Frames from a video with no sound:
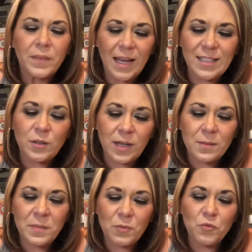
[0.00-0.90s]
it's going to
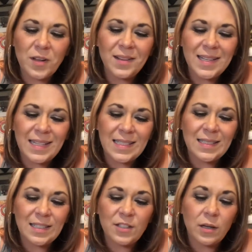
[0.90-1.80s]
be really
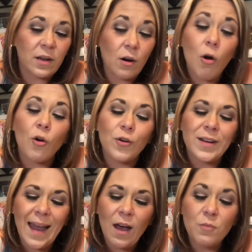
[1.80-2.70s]
easy to get hurt
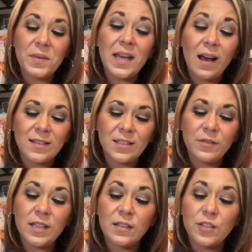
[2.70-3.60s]
now because of
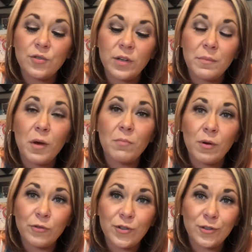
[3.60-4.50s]
the extreme
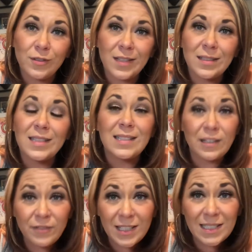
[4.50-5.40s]
emotional
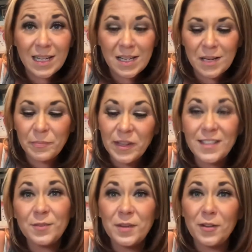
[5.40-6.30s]
sensitivity taking
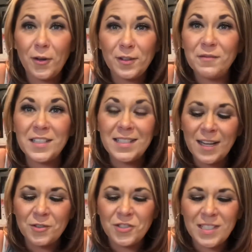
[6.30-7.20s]
place with all of these
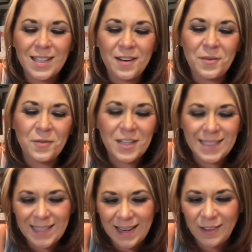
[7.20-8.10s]
energies kind of
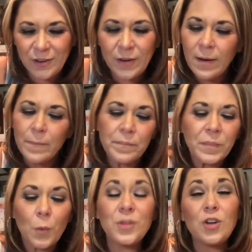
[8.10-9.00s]
working together,
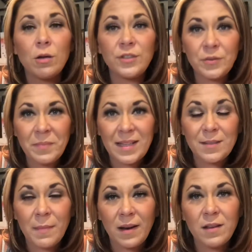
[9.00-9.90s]
which also makes
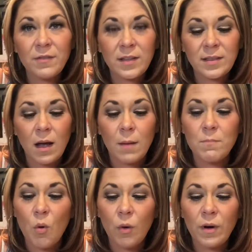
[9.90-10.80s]
many of us
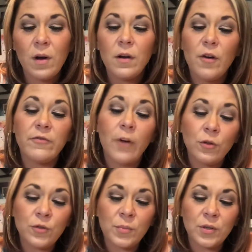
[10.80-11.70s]
more
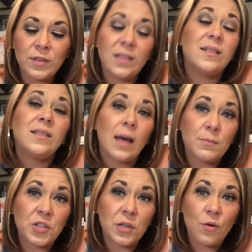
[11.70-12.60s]
vulnerable to
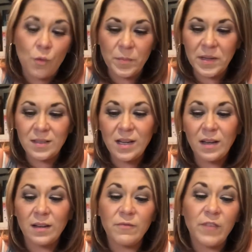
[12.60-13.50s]
deception or being
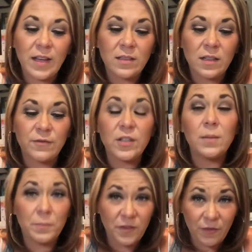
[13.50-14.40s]
taken
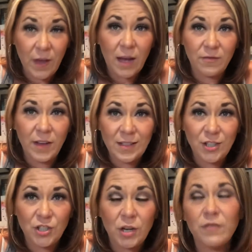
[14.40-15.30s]

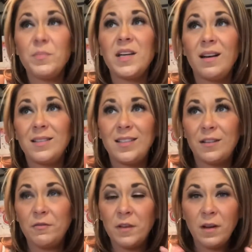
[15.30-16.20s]
advantage of because
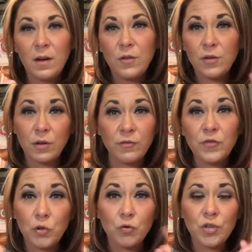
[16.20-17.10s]
of the
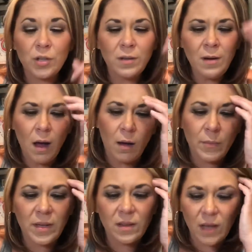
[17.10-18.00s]
confusion
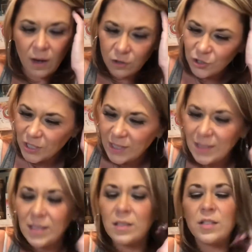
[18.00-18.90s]
in the
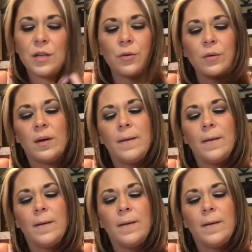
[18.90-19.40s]
energies. And so